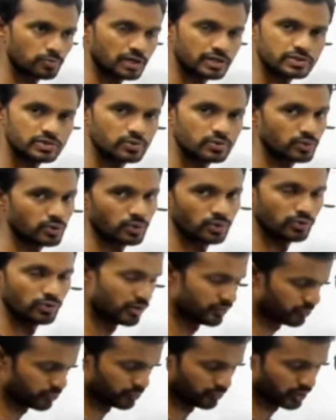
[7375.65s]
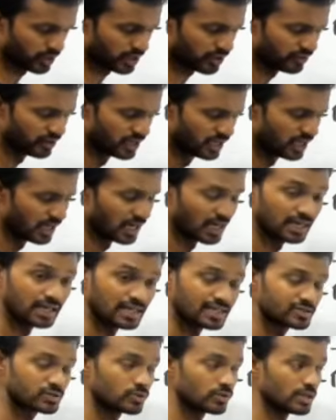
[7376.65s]
Plus 2, no. If you have, like,
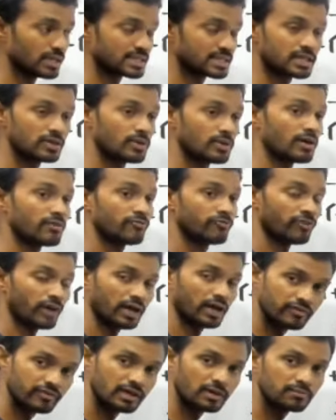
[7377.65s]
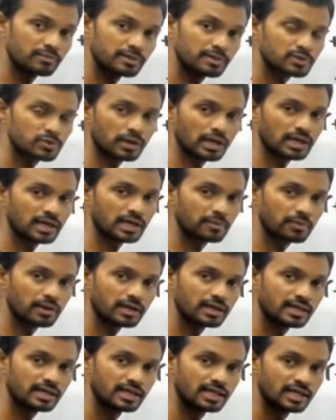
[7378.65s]
let's say you have 5 numbers to
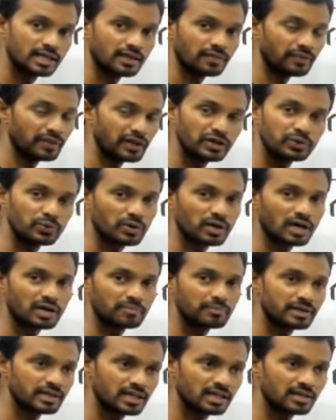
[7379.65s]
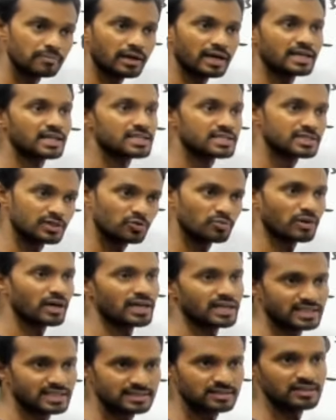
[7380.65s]
multiply, then you can't be telling minus into
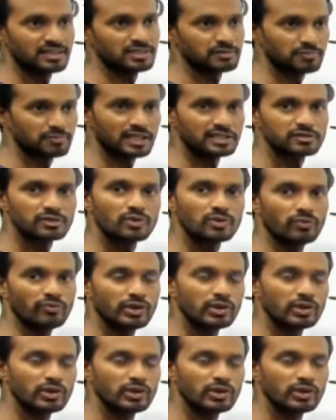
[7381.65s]
minus is plus. No.